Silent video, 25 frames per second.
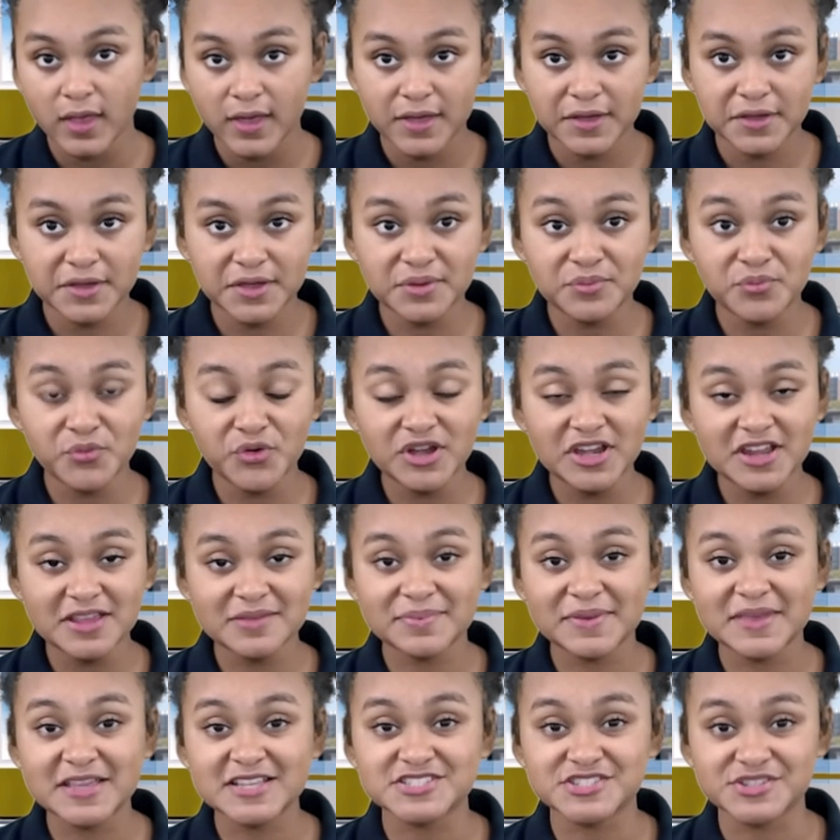Good morning,
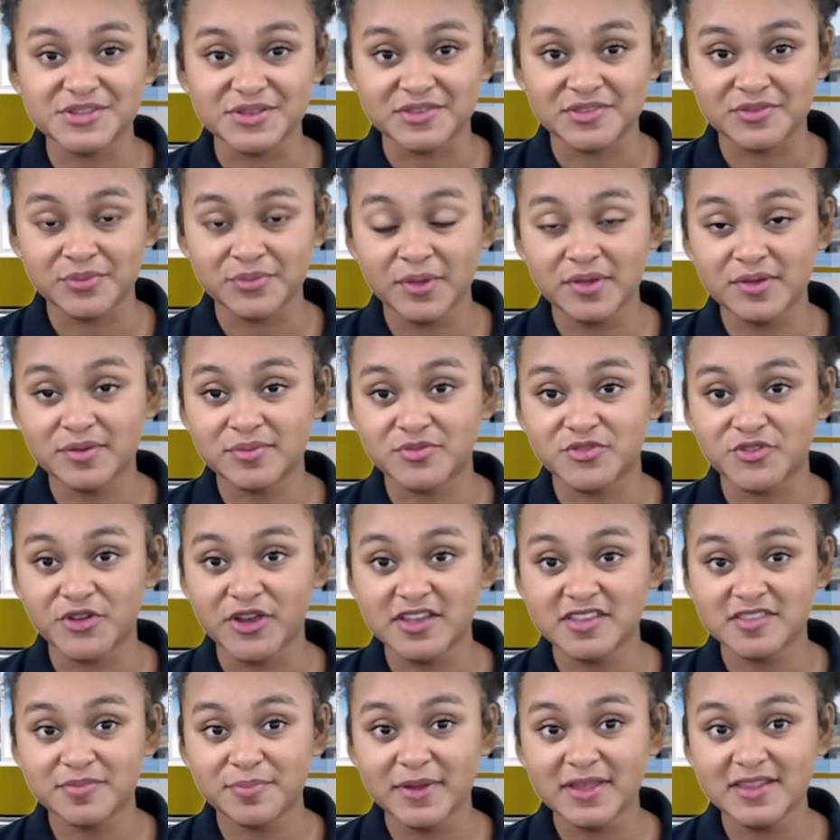Patriots. Welcome to
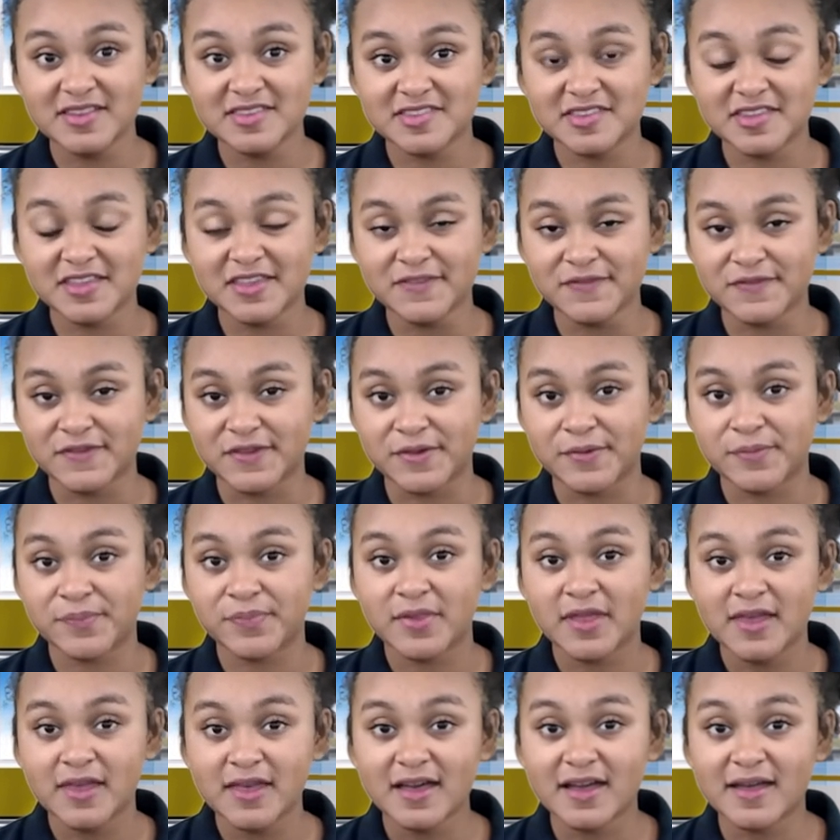Rex Pines TV.
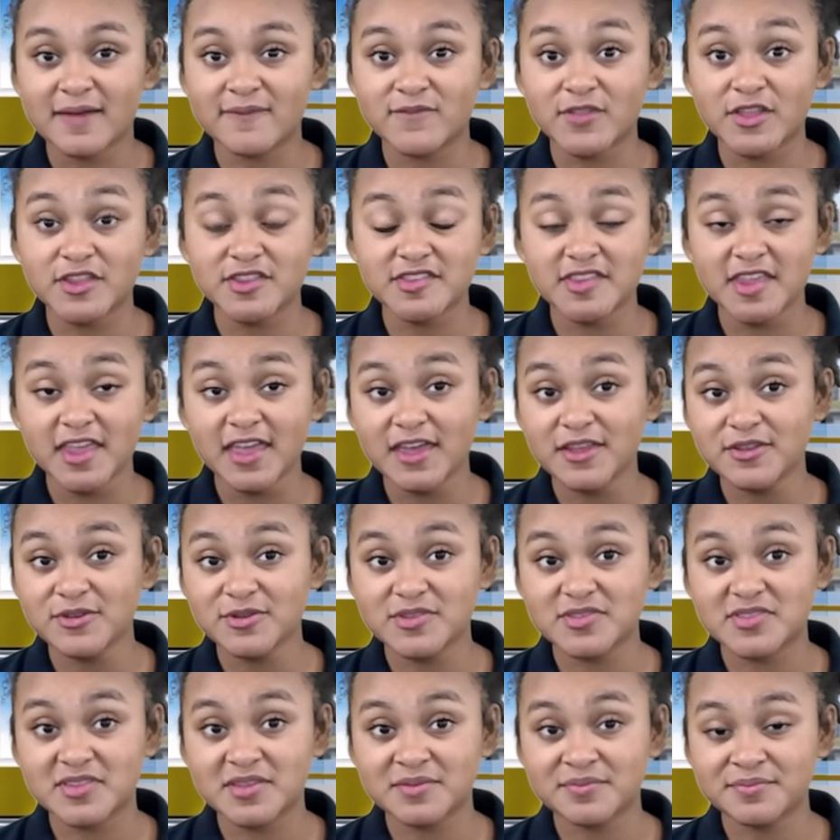I'm Blancie
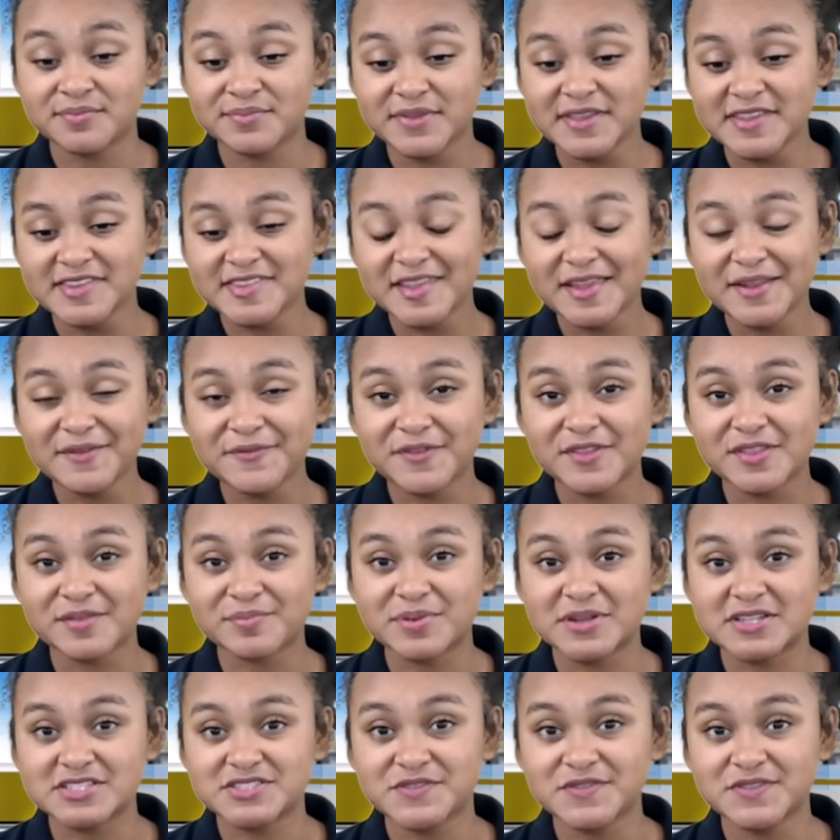Anderson. Please stand for the
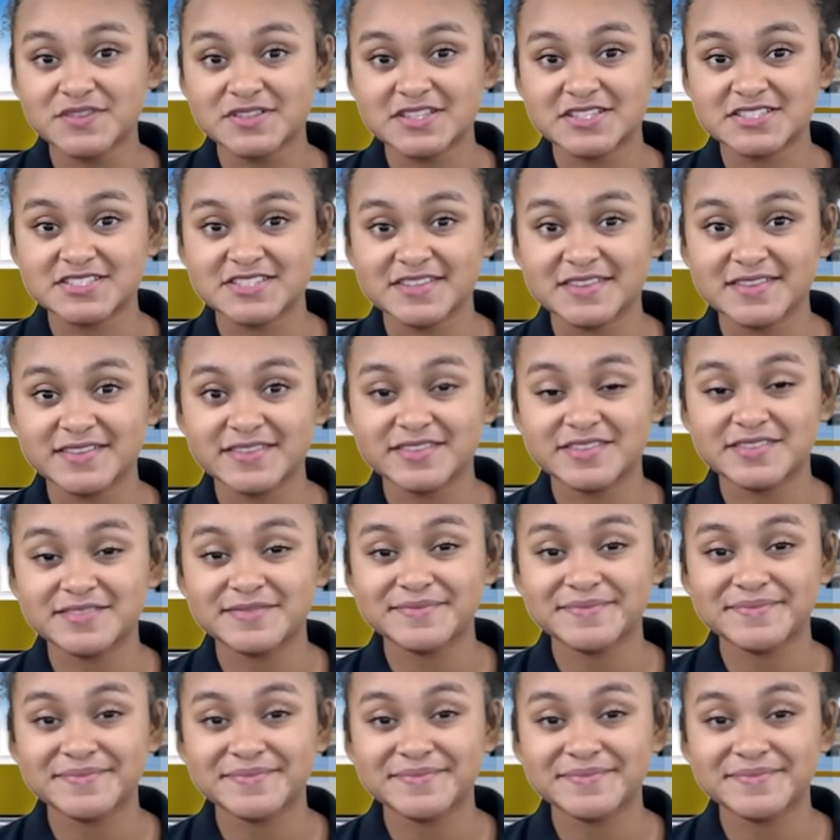Pledge of Allegiance.